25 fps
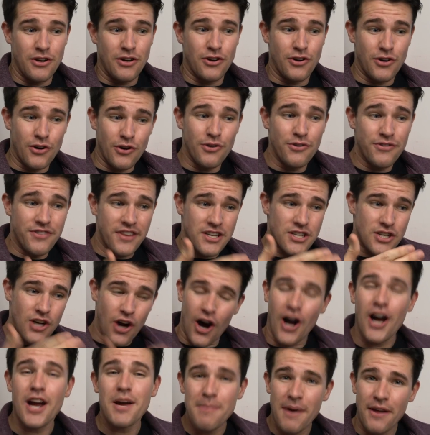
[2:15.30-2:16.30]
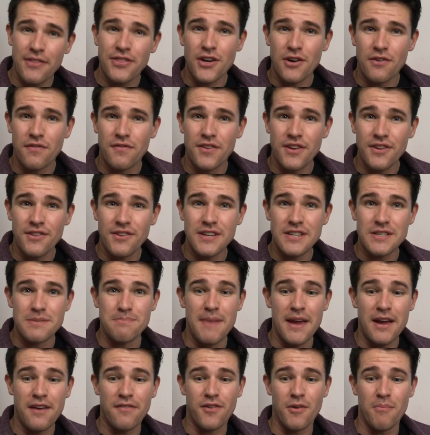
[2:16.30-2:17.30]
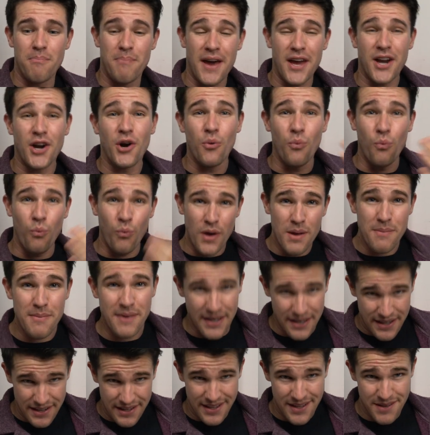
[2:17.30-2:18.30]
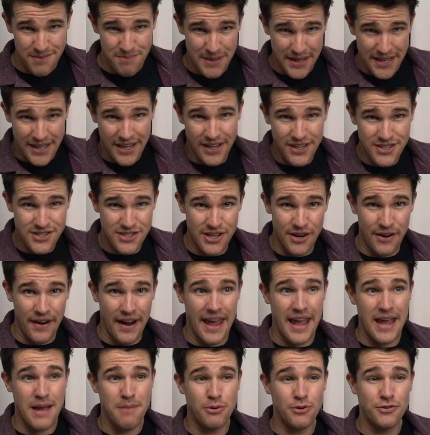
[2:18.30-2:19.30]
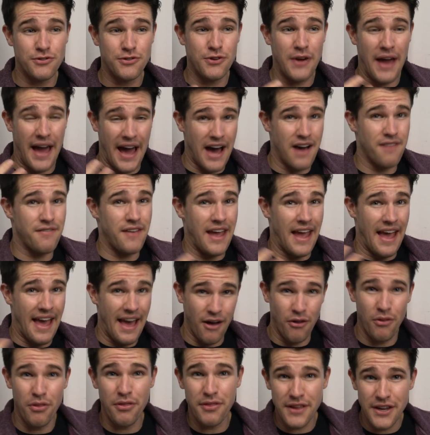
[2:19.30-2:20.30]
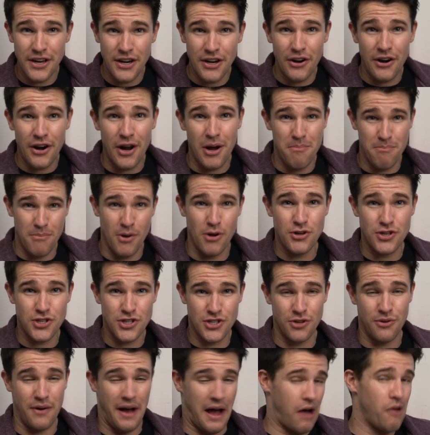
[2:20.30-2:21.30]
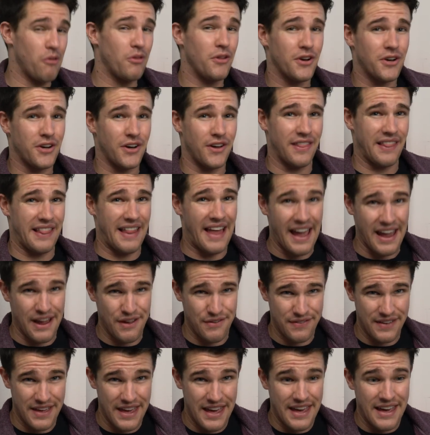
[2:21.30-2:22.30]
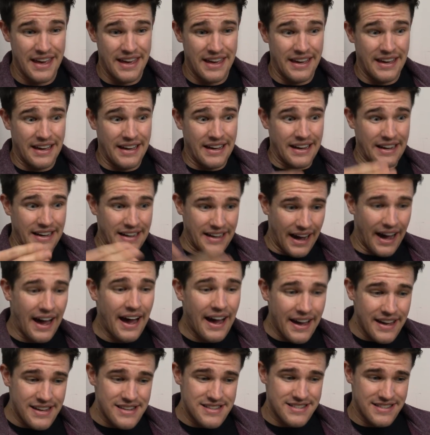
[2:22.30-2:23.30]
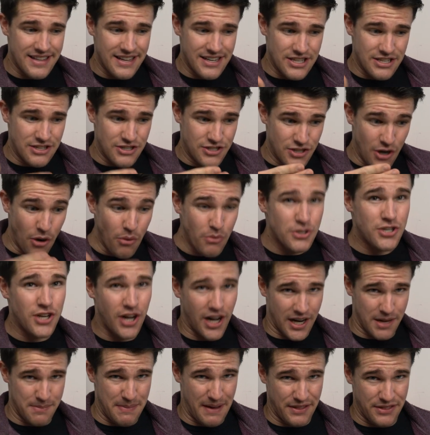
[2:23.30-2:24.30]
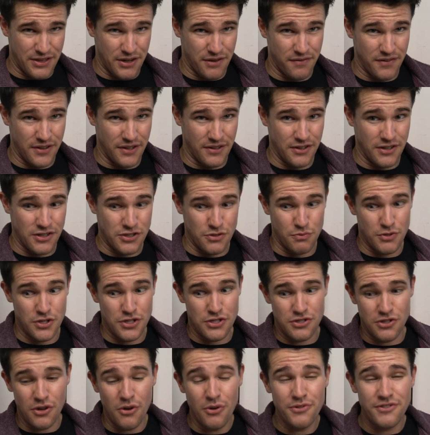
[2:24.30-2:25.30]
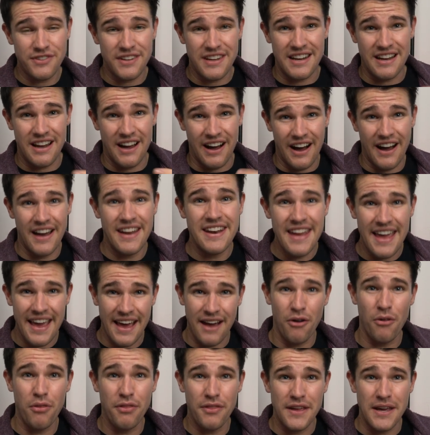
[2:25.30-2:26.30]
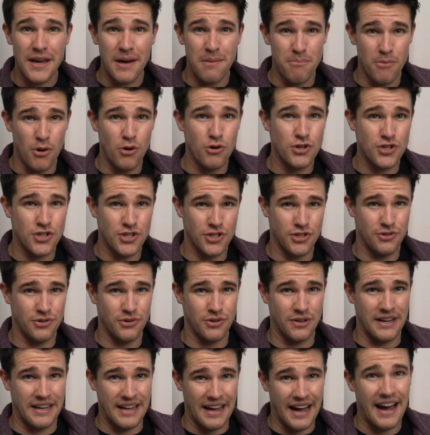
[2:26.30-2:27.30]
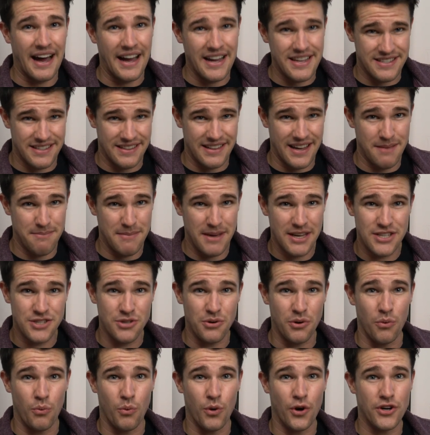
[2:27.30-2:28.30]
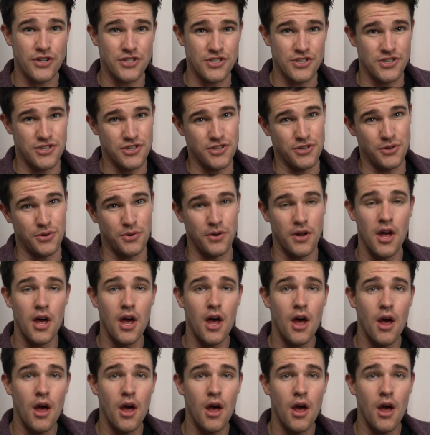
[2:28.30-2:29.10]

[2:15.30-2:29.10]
Girls that talk about their feelings make for better women because they're able to have a healthier emotional outlook on life. Guys that don't talk about their feelings results in unhealthy emotional guys, and that makes you a worse dude.